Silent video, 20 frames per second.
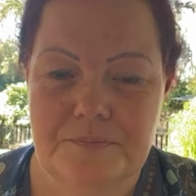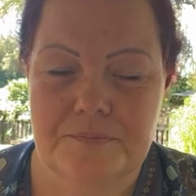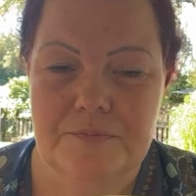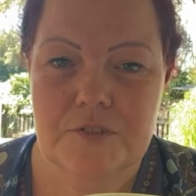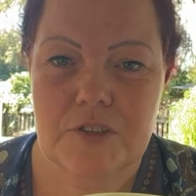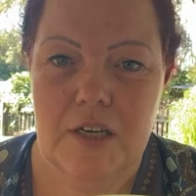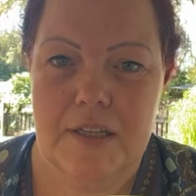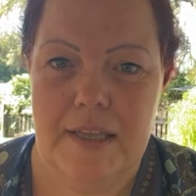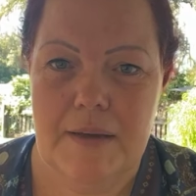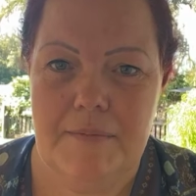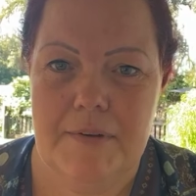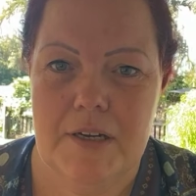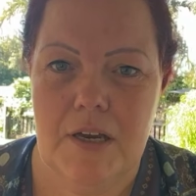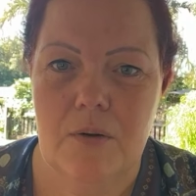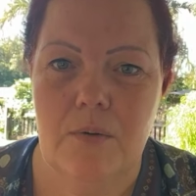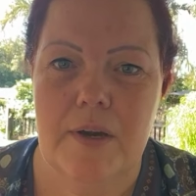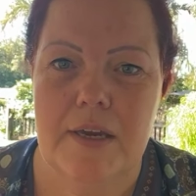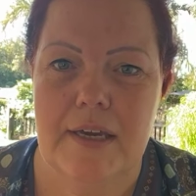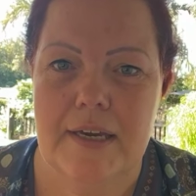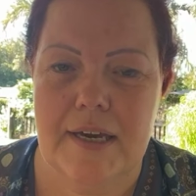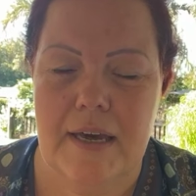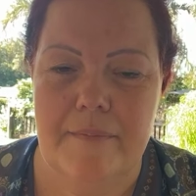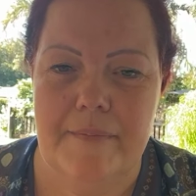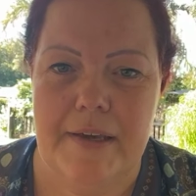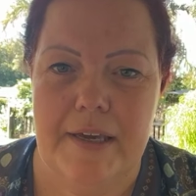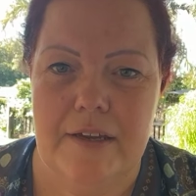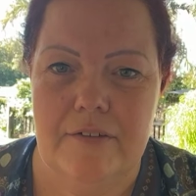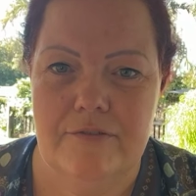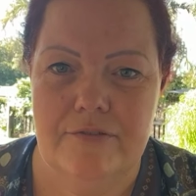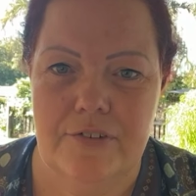So let me know where you're
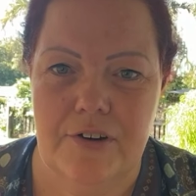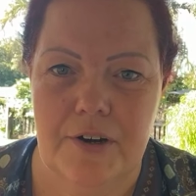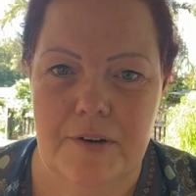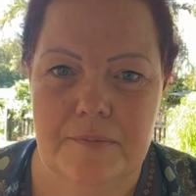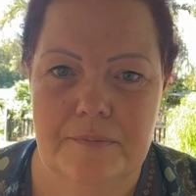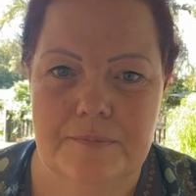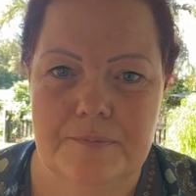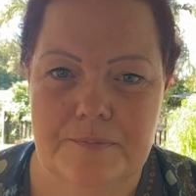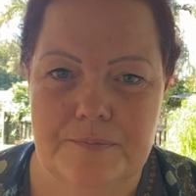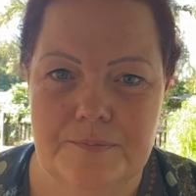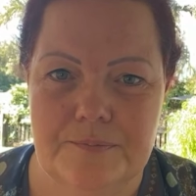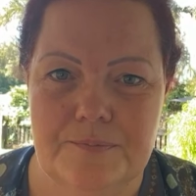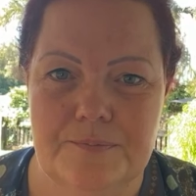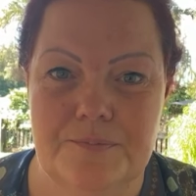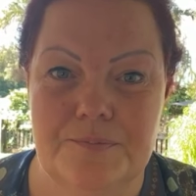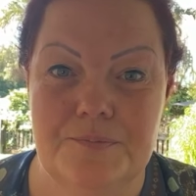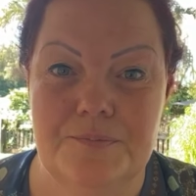coming in from.